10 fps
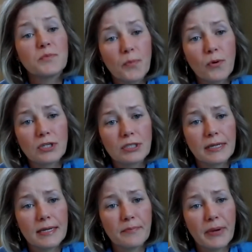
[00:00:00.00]

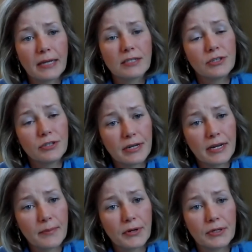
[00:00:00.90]
disproportionately impact certain
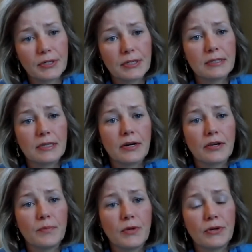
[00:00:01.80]
neighborhoods in
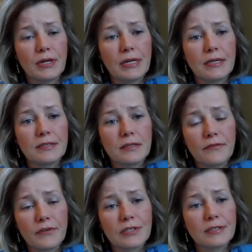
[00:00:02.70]
our communities
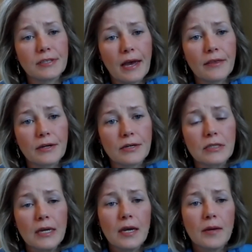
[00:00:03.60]
versus
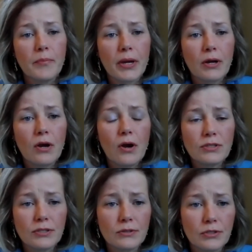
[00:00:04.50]
others, but
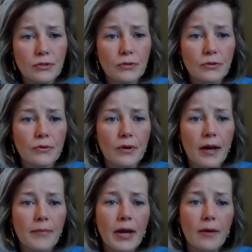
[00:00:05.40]
also to
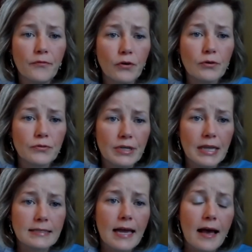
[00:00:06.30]
help folks
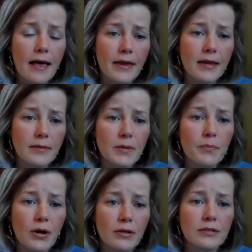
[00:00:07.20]
realize how they can be
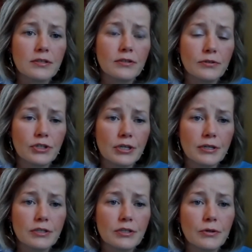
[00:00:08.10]
part of the
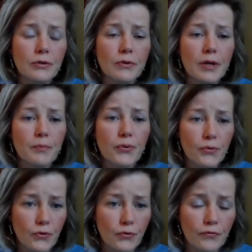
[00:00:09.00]
solution to
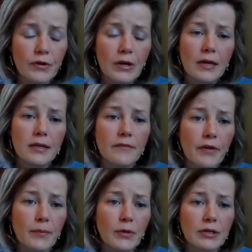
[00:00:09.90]
improve the
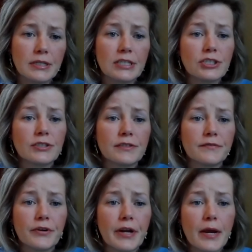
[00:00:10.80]
environmental conditions
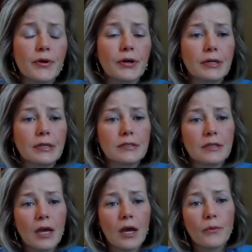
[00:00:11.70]
of their neighborhoods.
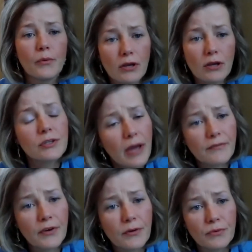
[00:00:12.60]
We also
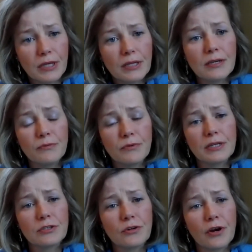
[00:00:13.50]
have a really,
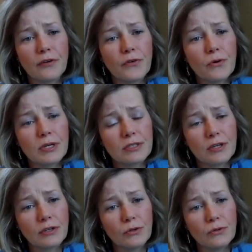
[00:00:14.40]
really strong focus
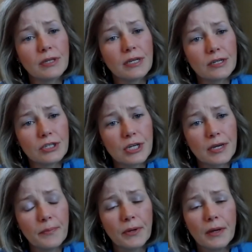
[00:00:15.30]
on youth
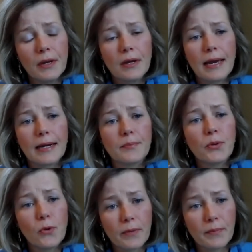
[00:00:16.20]
leadership and
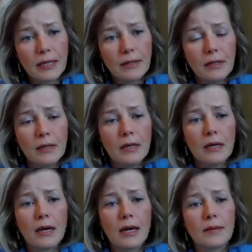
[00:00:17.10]
employment.
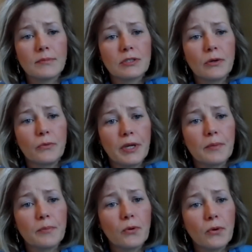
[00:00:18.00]
So we
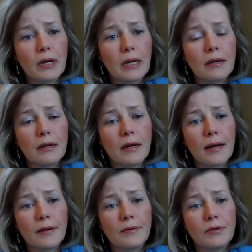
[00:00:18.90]
employ
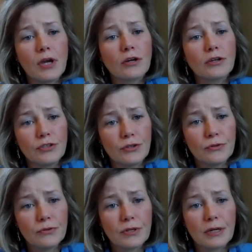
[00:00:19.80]
Yonkers
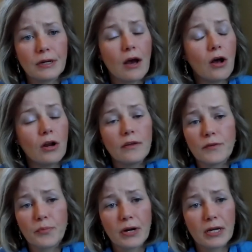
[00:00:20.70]
youth in all of
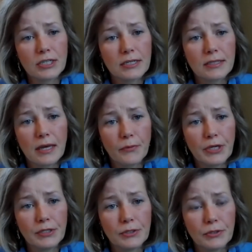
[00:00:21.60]
the projects that
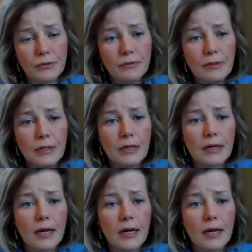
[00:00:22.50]
we do,